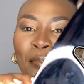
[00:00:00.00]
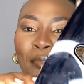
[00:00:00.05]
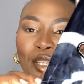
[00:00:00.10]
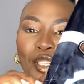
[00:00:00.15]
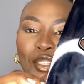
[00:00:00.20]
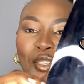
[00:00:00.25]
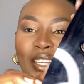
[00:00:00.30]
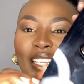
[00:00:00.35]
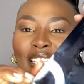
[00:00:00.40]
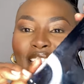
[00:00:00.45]
but
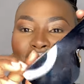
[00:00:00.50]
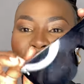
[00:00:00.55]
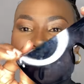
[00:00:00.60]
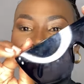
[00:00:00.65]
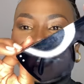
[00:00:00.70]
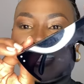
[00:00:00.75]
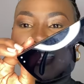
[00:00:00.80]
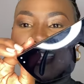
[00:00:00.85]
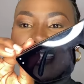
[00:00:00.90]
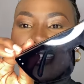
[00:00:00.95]
you can
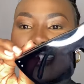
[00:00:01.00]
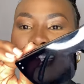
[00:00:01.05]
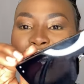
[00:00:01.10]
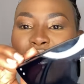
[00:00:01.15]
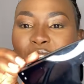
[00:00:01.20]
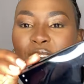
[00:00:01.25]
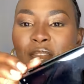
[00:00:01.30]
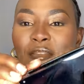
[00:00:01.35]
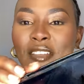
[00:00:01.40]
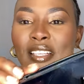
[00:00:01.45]
see the
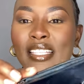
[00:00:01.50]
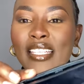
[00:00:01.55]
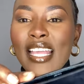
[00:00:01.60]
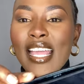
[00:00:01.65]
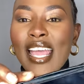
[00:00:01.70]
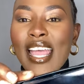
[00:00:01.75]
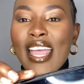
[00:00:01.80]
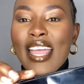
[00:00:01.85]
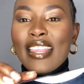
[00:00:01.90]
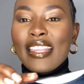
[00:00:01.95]
design of it
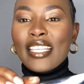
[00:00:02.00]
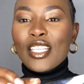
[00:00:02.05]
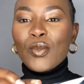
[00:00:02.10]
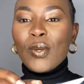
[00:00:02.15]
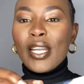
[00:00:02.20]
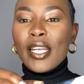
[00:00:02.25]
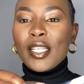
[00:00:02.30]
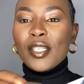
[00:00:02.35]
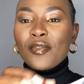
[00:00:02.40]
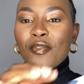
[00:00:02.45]
this one is